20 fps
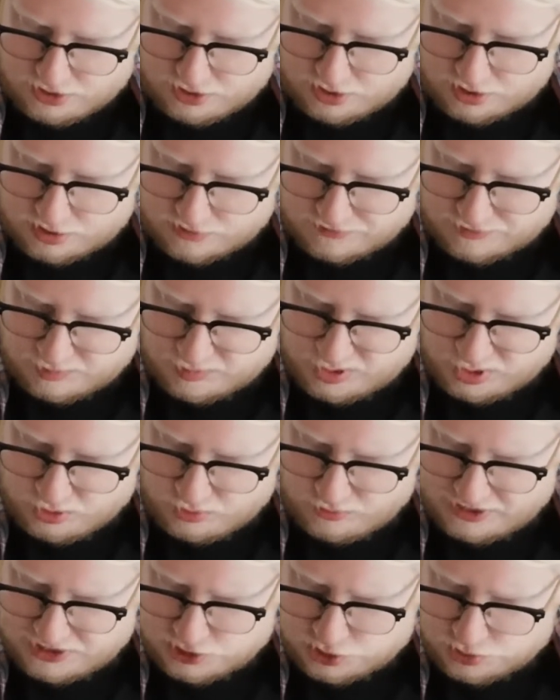of
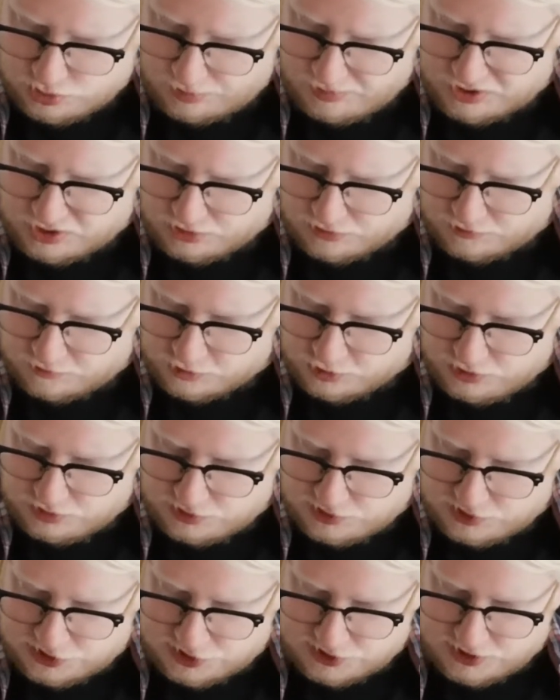pureed tropical
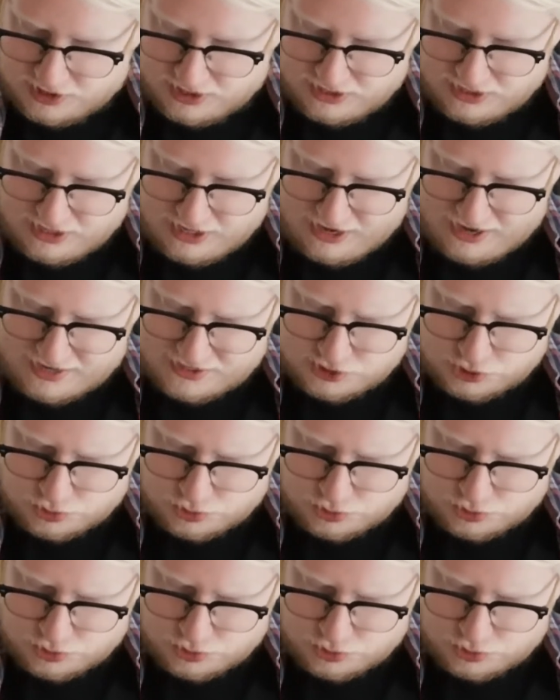fruits and